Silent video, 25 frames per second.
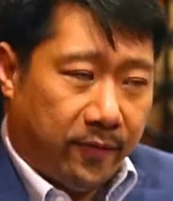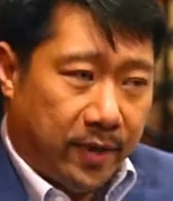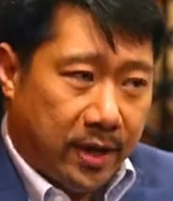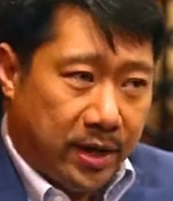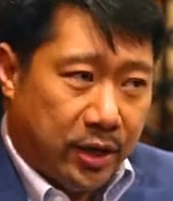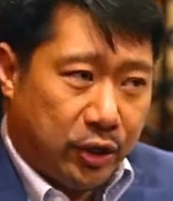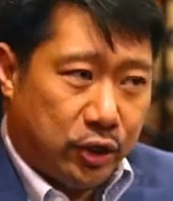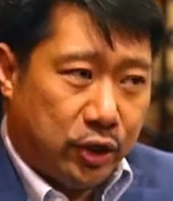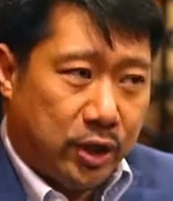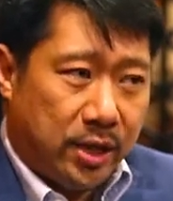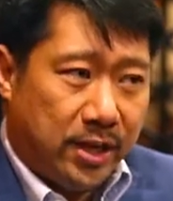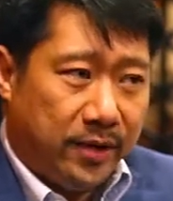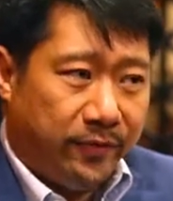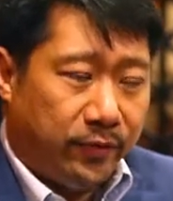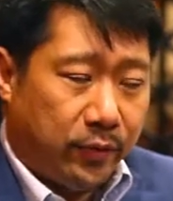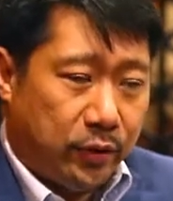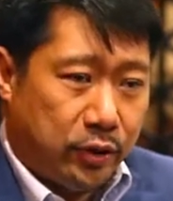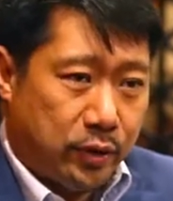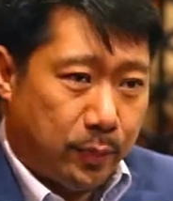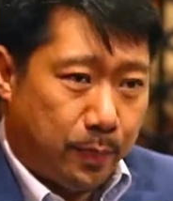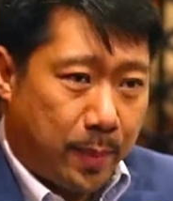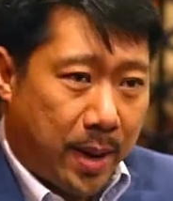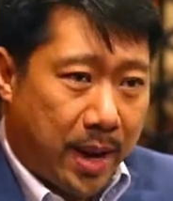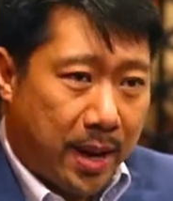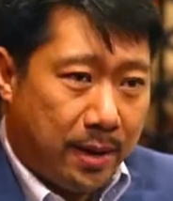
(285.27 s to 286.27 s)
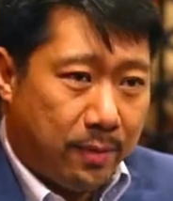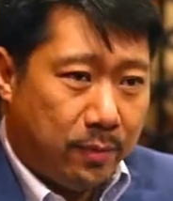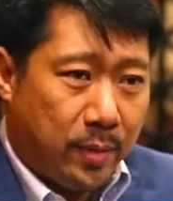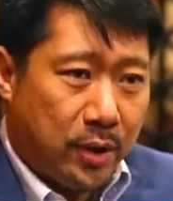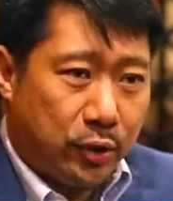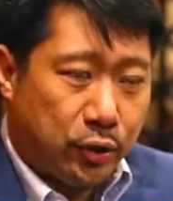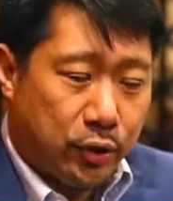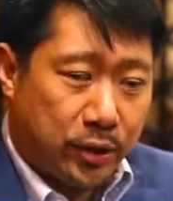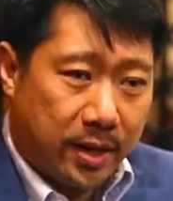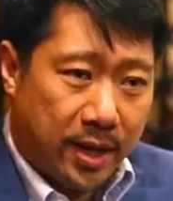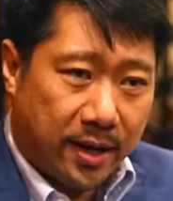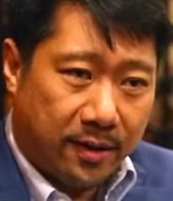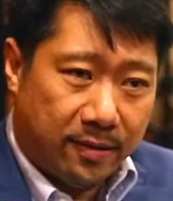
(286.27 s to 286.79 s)
Initially for Japan,
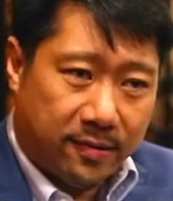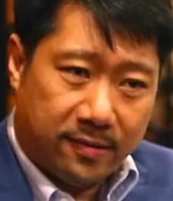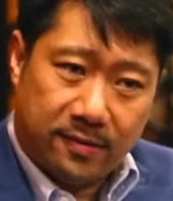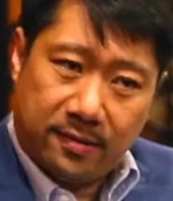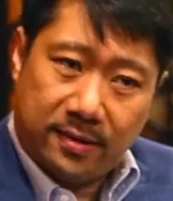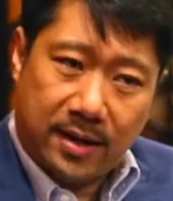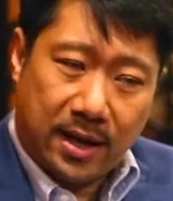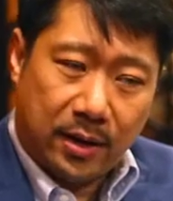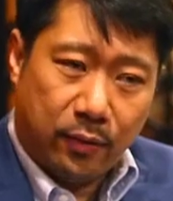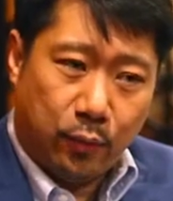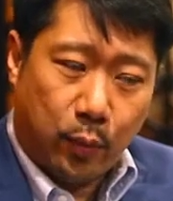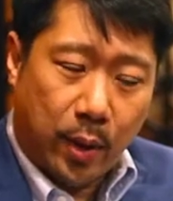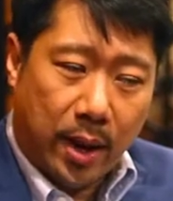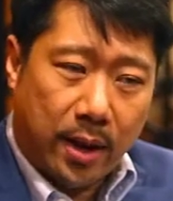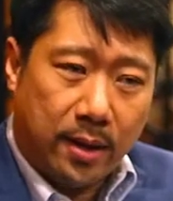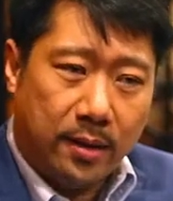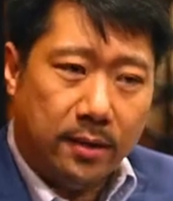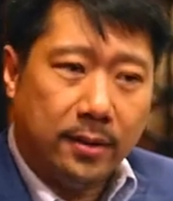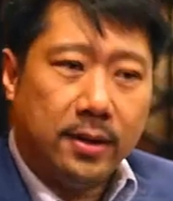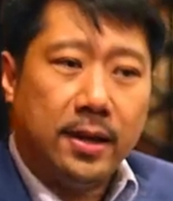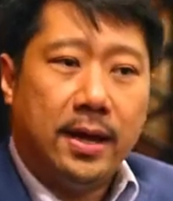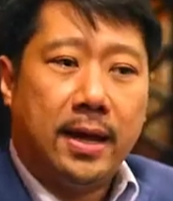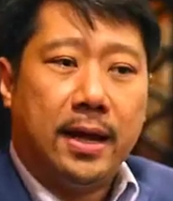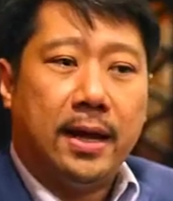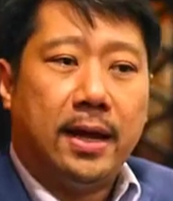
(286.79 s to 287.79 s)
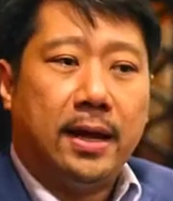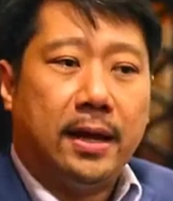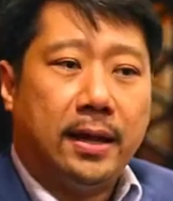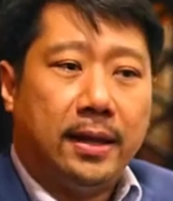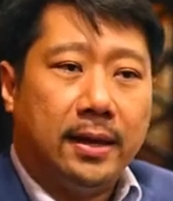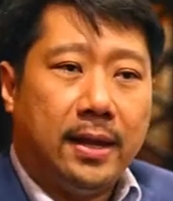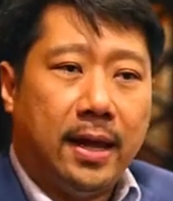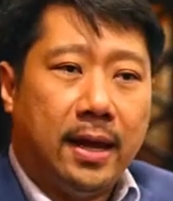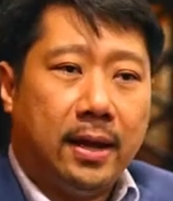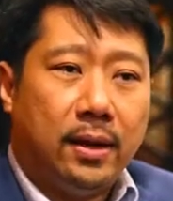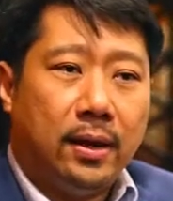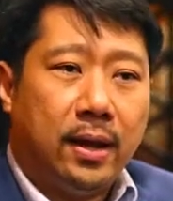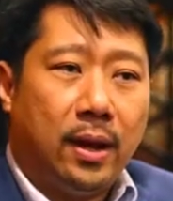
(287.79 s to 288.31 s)
make sure that's done well,
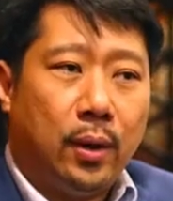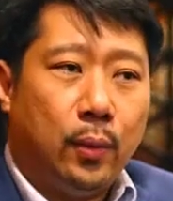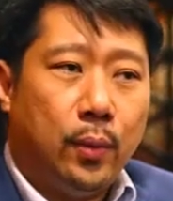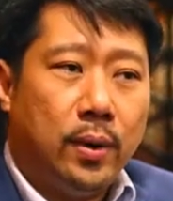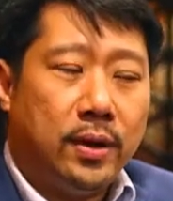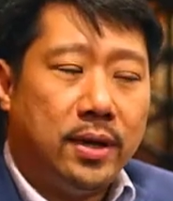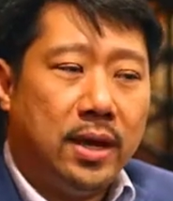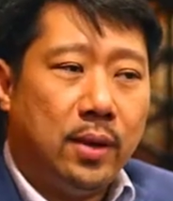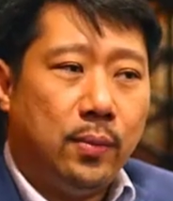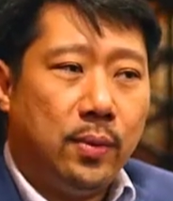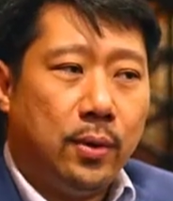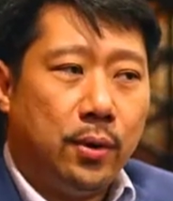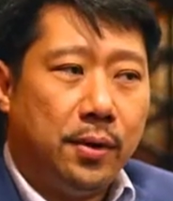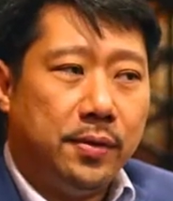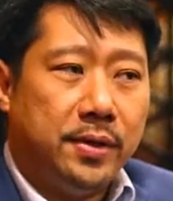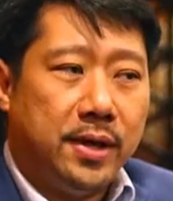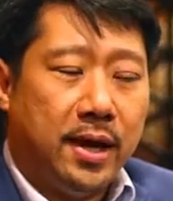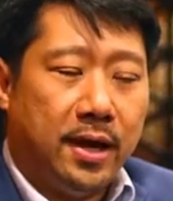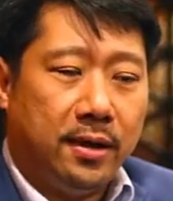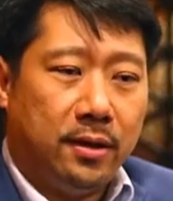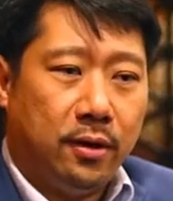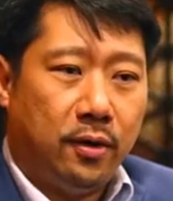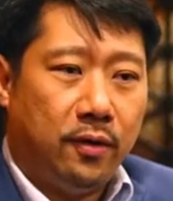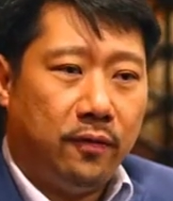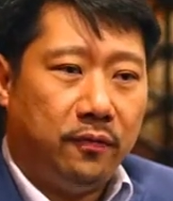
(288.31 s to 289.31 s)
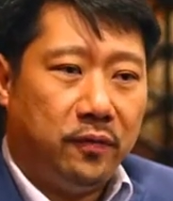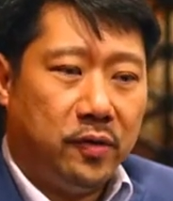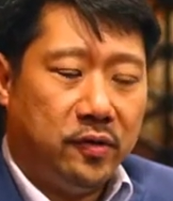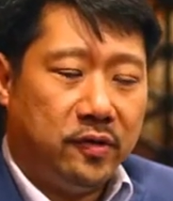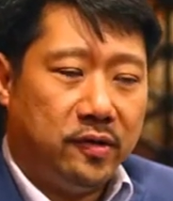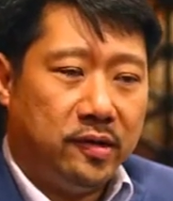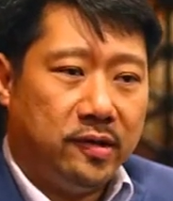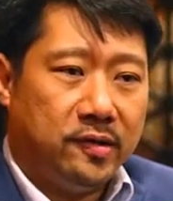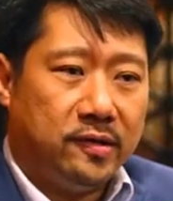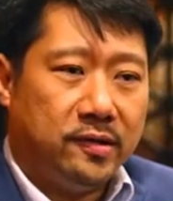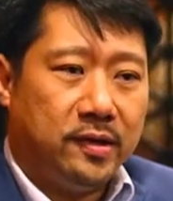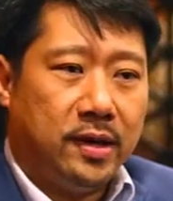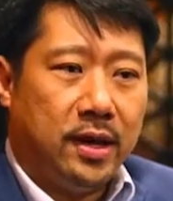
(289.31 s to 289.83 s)
then working with all the other
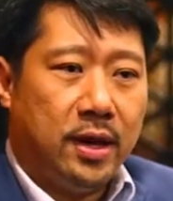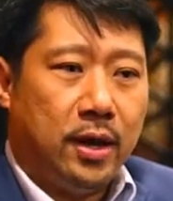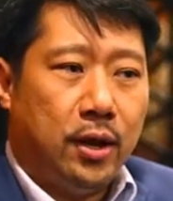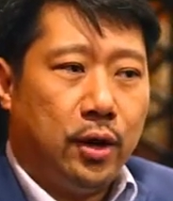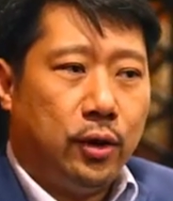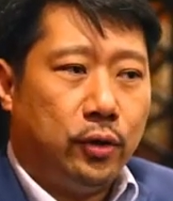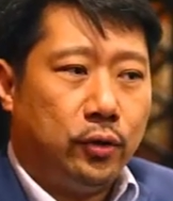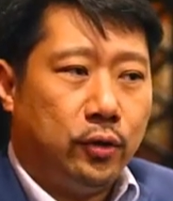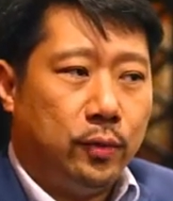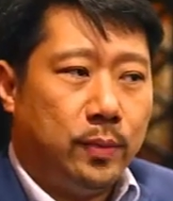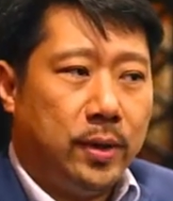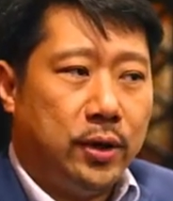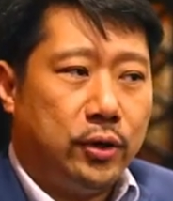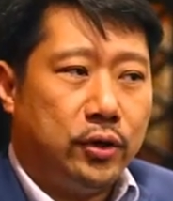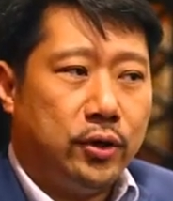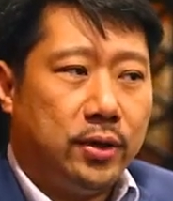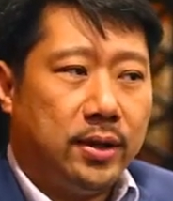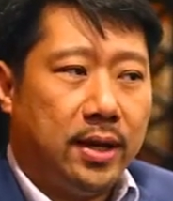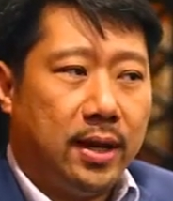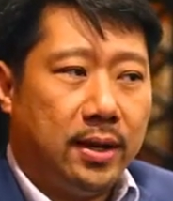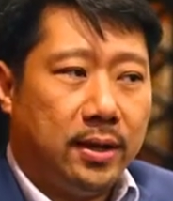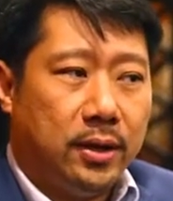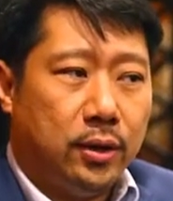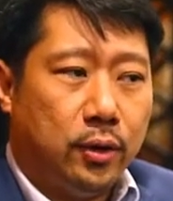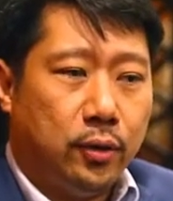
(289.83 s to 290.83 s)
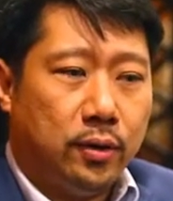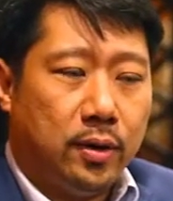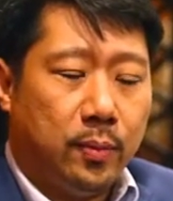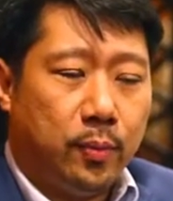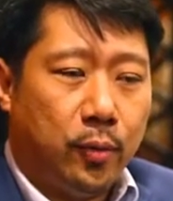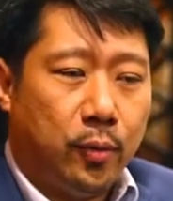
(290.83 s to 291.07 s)
offices to make sure that the